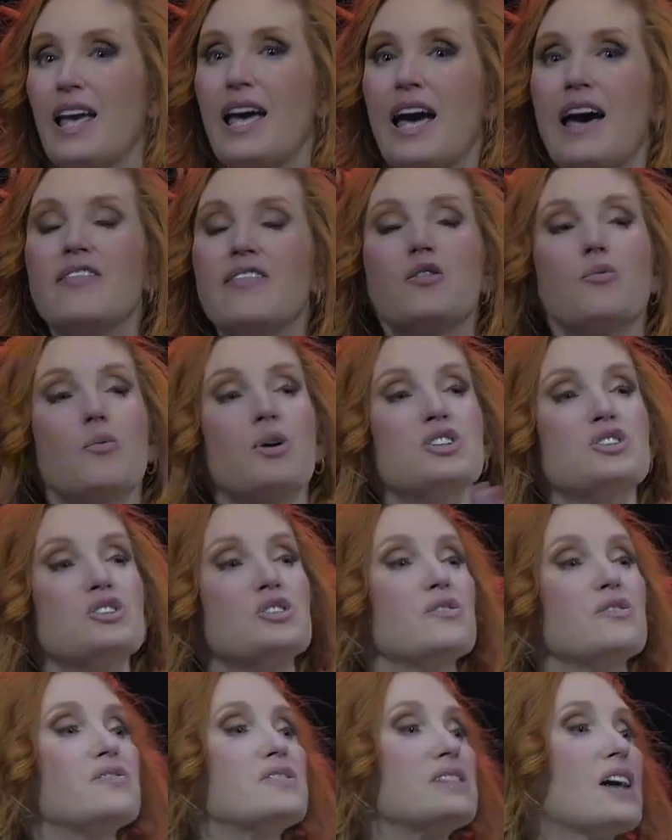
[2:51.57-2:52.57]
And then once
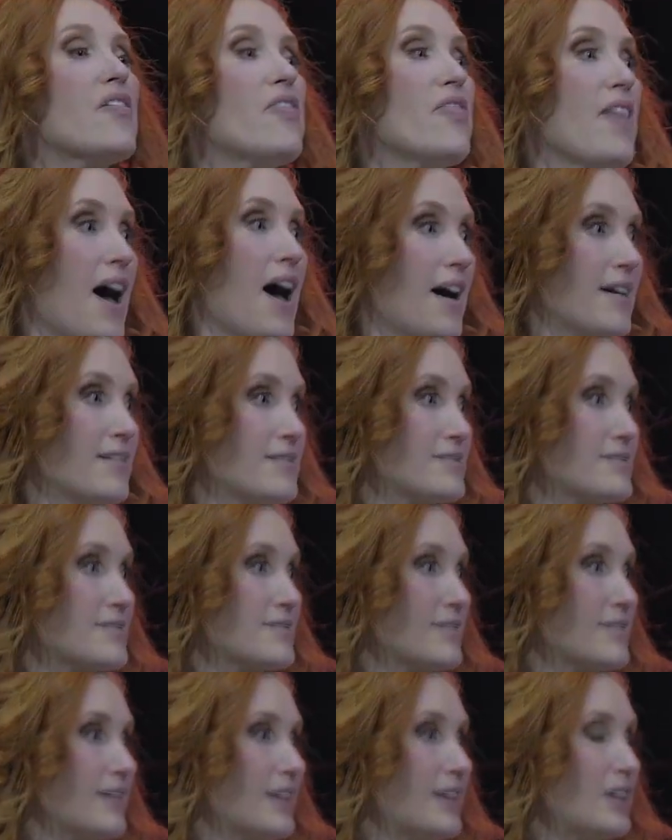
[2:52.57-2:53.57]
you've done that,
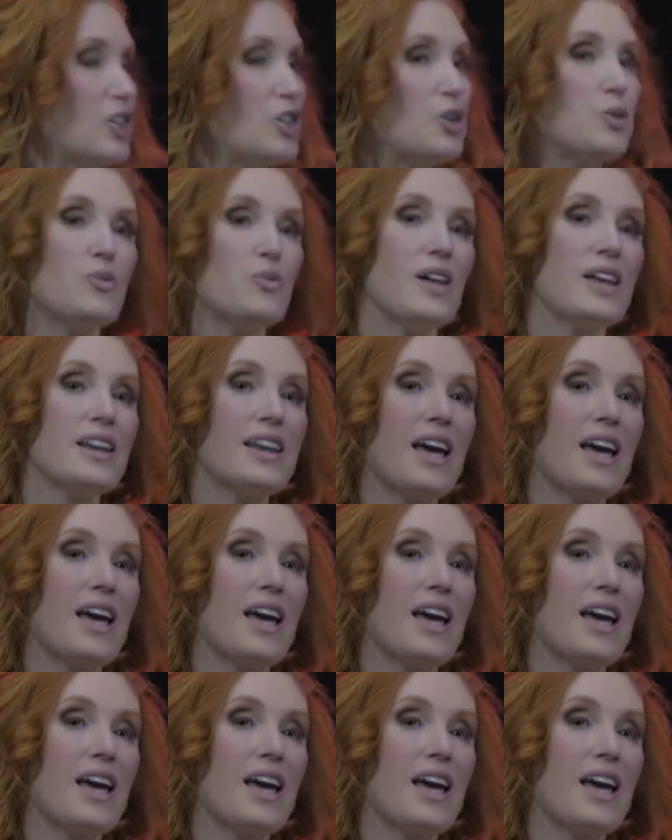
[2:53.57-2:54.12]
you then